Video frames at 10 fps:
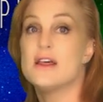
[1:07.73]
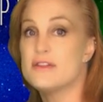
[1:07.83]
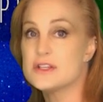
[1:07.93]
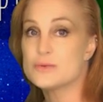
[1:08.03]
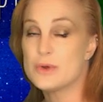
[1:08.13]

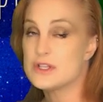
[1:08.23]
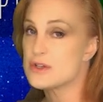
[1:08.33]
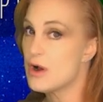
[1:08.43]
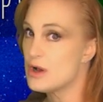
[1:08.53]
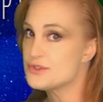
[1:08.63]
This one
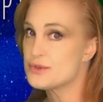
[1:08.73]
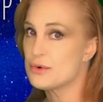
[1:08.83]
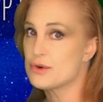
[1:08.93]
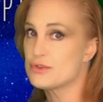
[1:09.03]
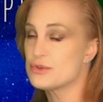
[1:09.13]
is
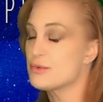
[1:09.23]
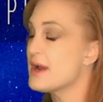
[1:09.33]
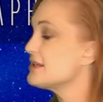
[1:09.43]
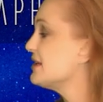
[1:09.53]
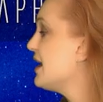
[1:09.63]
also
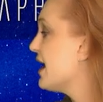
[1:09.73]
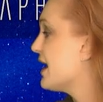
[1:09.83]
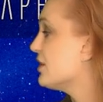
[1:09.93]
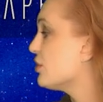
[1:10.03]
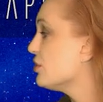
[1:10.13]
Earth-directed,
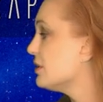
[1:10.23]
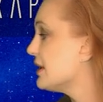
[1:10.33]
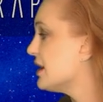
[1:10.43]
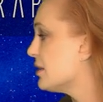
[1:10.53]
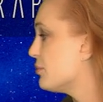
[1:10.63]
and
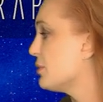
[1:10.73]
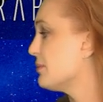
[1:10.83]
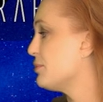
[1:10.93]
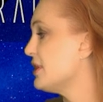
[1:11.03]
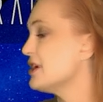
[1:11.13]
early
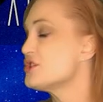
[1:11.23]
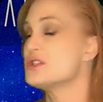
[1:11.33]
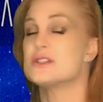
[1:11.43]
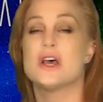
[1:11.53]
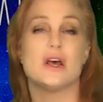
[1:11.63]

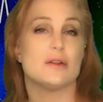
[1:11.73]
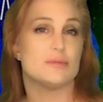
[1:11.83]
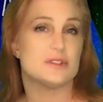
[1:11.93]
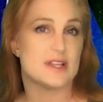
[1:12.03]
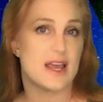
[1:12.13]
predictions
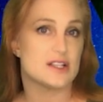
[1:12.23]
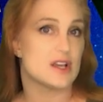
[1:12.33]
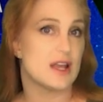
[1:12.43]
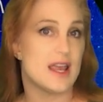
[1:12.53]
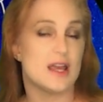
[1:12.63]
say it's
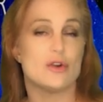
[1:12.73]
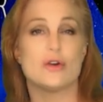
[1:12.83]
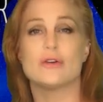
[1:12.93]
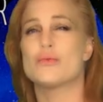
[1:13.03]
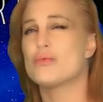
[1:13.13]
going to hit
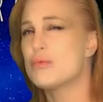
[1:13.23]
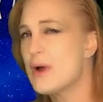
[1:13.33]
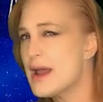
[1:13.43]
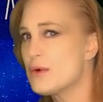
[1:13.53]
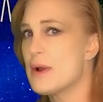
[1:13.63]
Earth
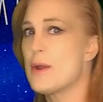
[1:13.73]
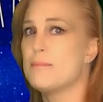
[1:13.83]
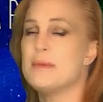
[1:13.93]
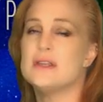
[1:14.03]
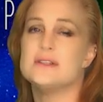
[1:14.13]
right
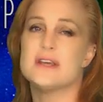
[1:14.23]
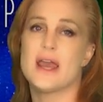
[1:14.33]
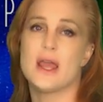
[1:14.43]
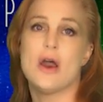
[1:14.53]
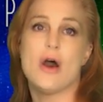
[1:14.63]
around
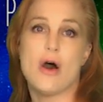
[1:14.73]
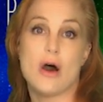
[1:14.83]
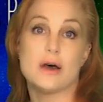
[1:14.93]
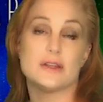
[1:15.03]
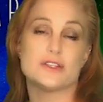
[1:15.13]
midday
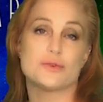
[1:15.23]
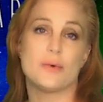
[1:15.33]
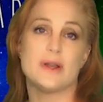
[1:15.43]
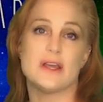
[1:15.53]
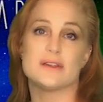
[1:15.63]
on the
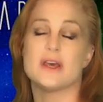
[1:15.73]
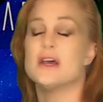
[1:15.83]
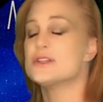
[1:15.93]
20th.